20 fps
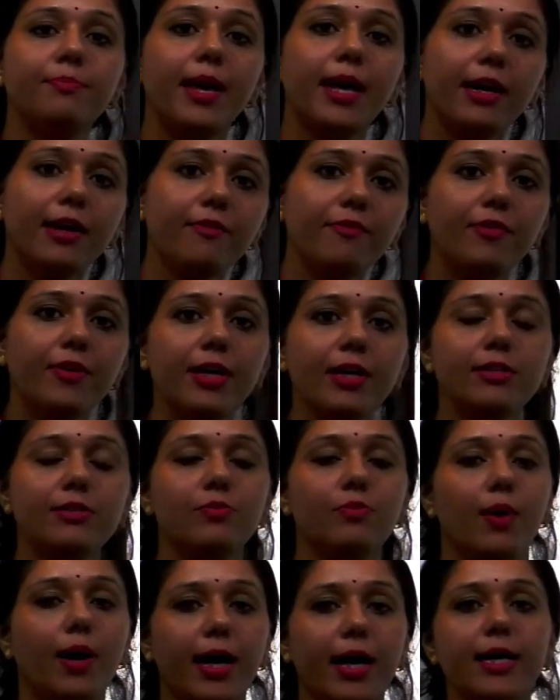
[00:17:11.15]

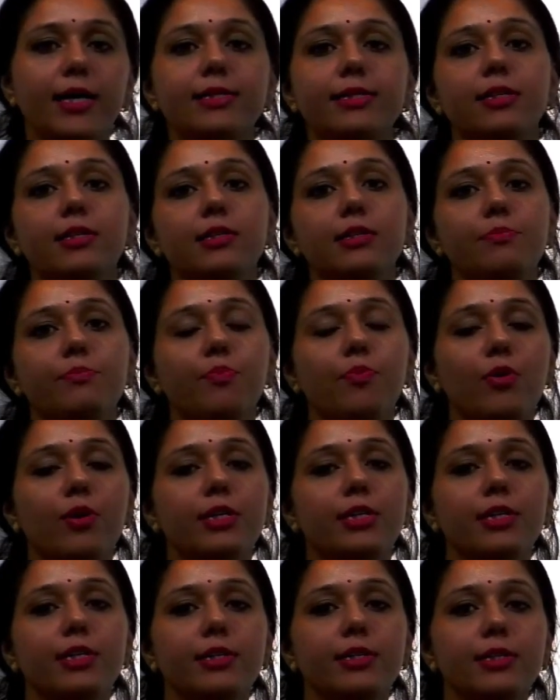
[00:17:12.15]
benefits, why is it
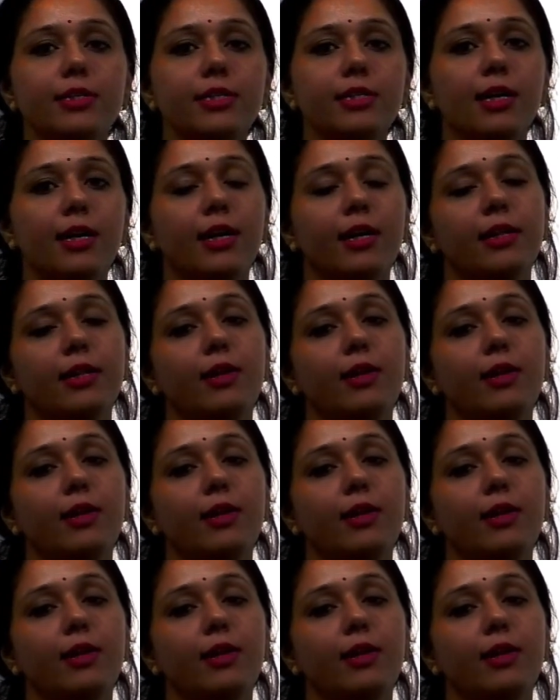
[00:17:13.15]
important,